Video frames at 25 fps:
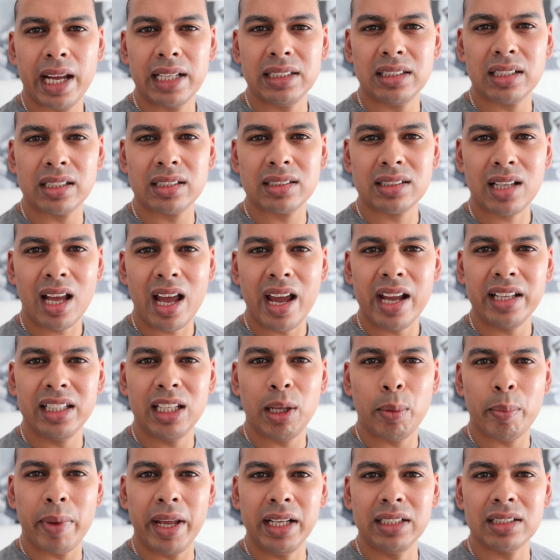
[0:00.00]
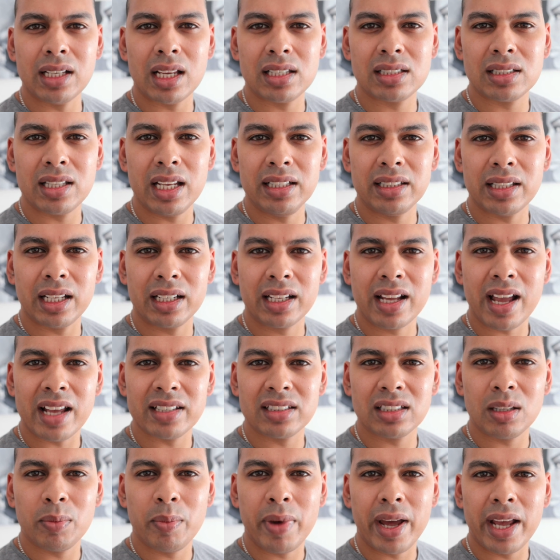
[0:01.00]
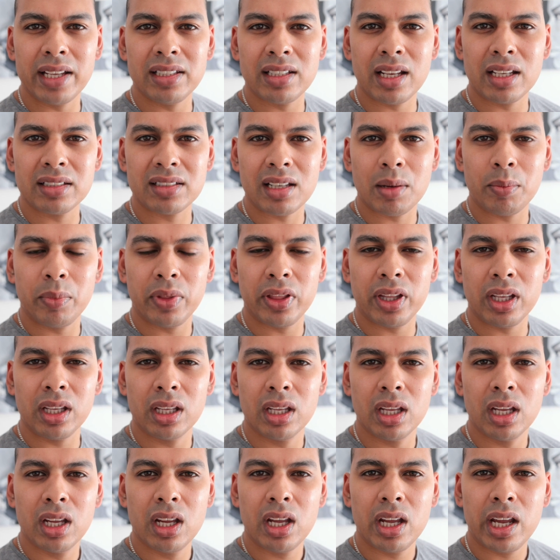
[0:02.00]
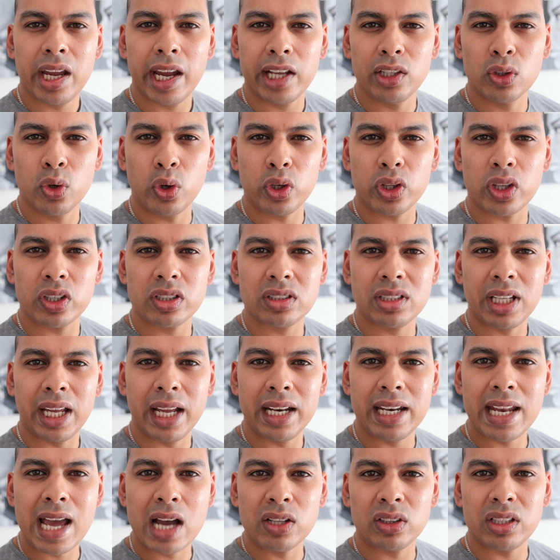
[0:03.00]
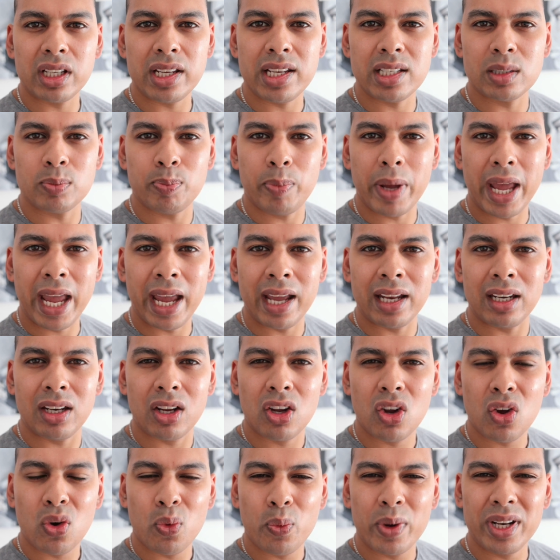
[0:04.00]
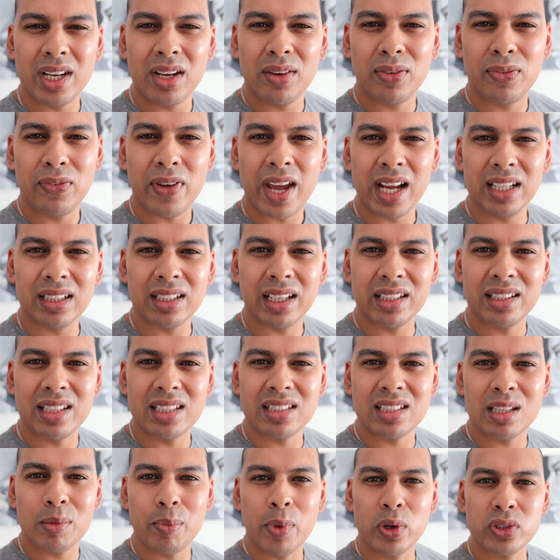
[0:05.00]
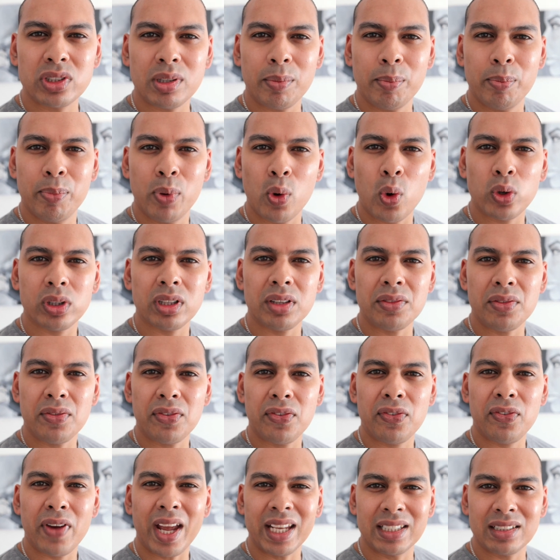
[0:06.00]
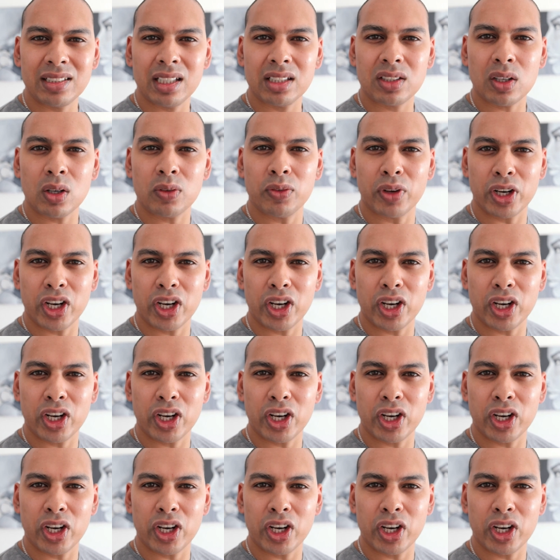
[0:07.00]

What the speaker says: And society makes us think that customizing something in order to stand out is bad, when in fact it is the most important facet of